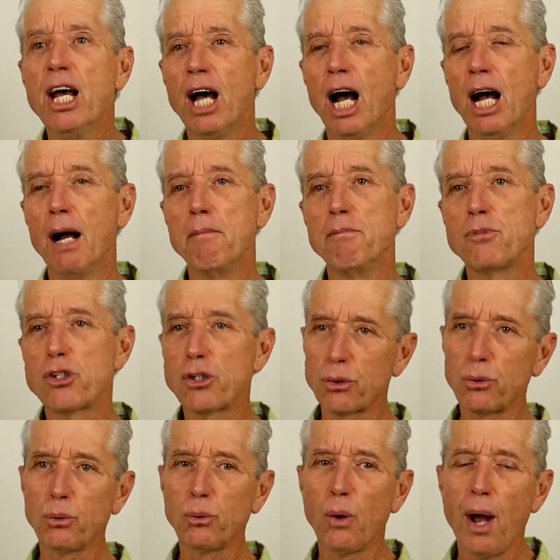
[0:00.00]

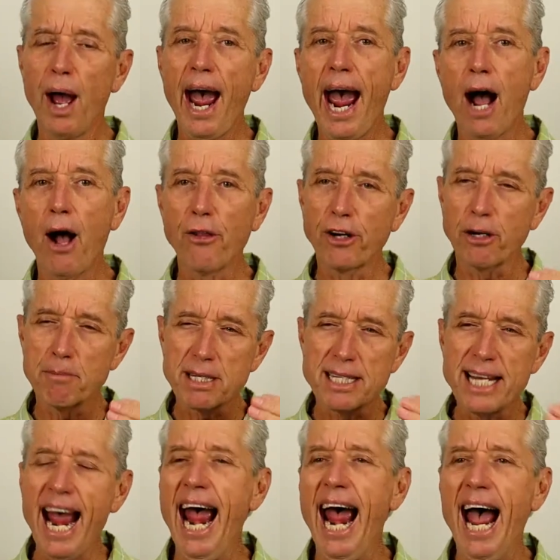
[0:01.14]
to how they're
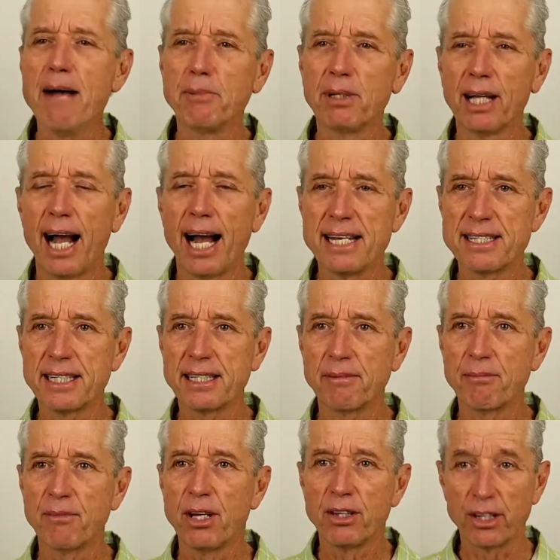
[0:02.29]

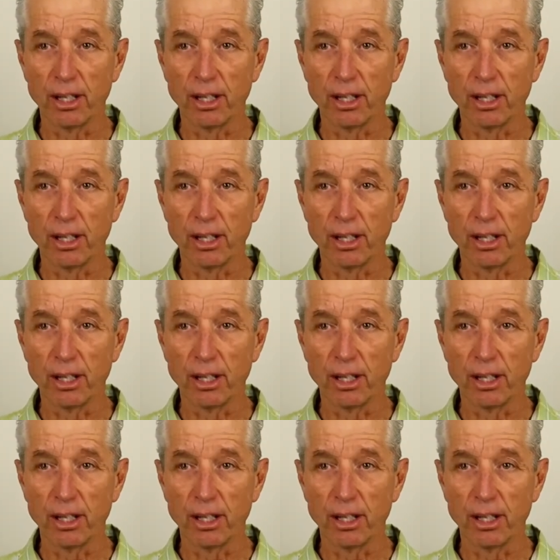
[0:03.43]
metabolizing